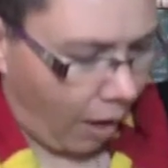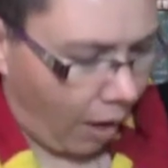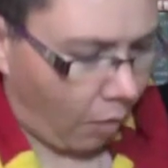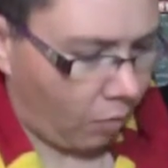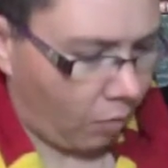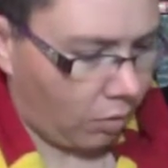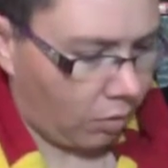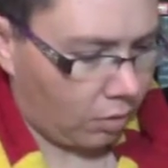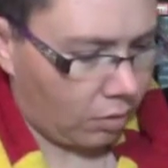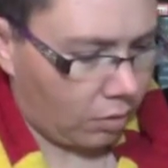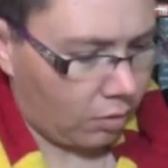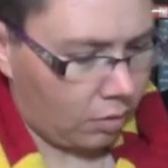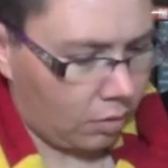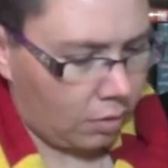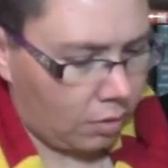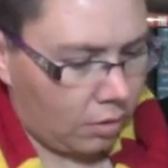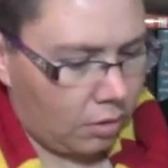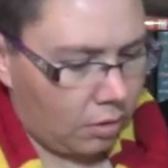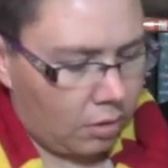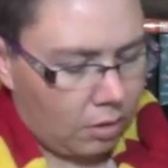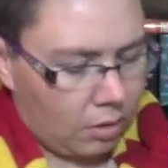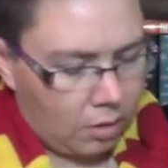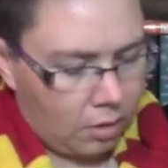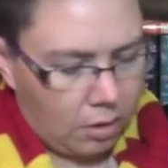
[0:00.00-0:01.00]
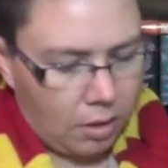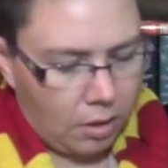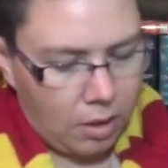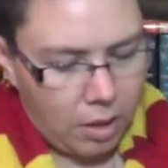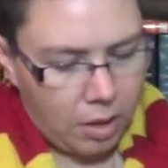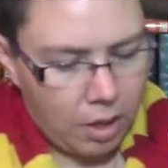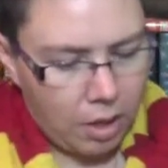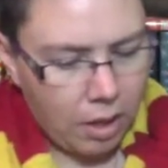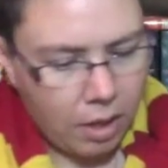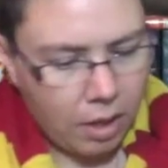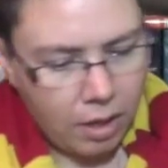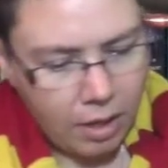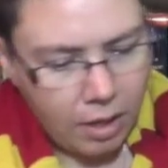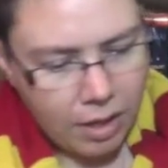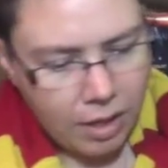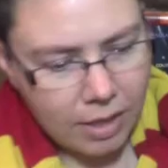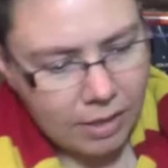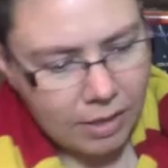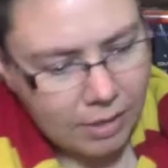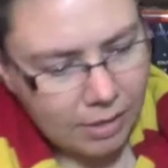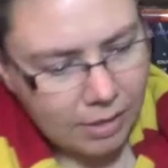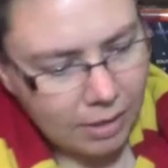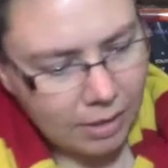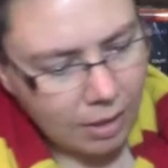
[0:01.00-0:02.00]
cow.
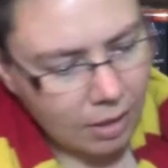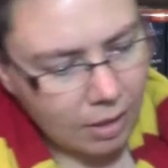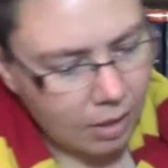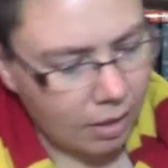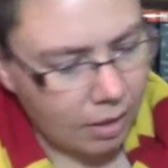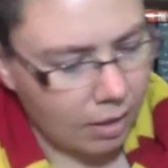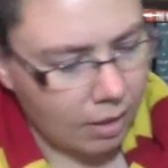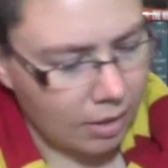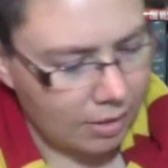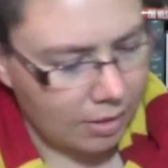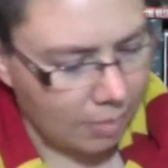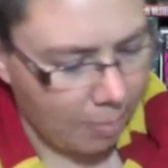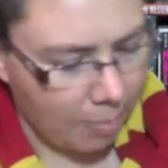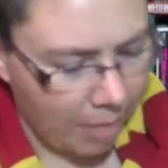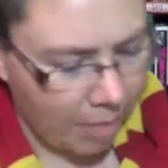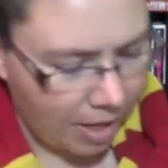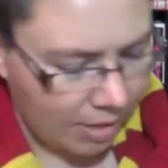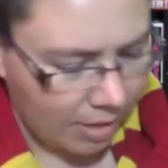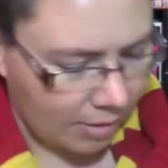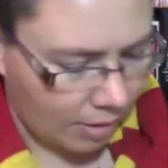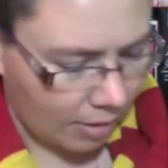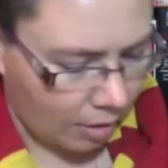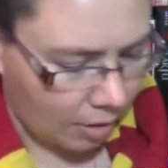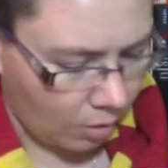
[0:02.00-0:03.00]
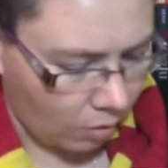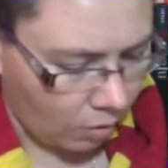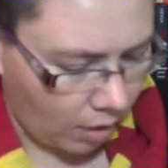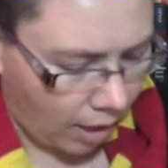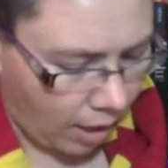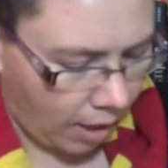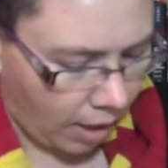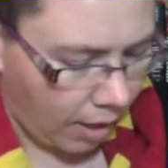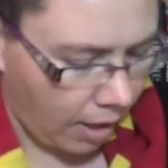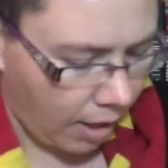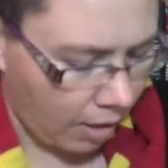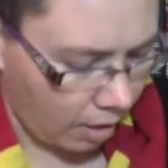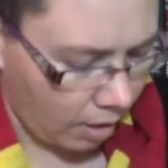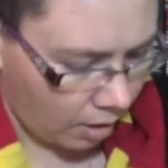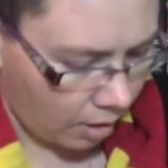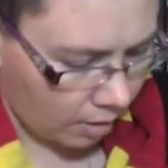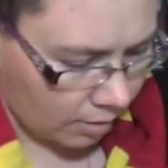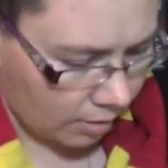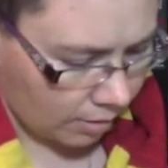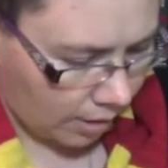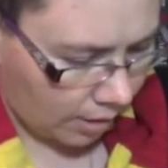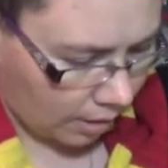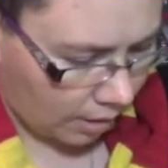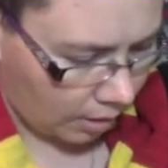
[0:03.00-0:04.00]
This is amazing. Okay, hang
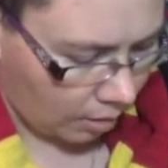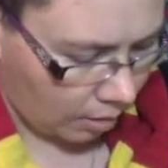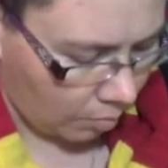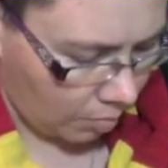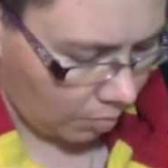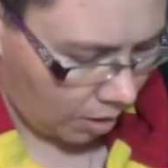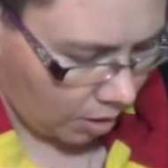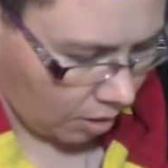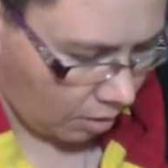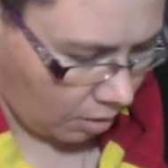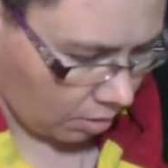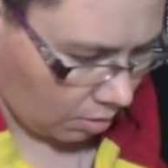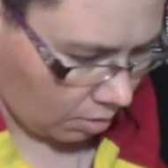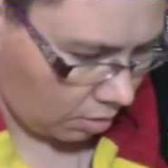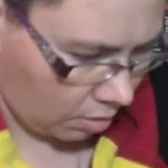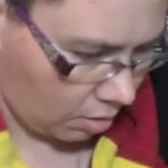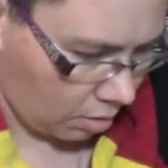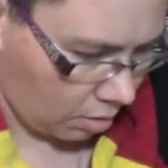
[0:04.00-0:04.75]
on a second. Let me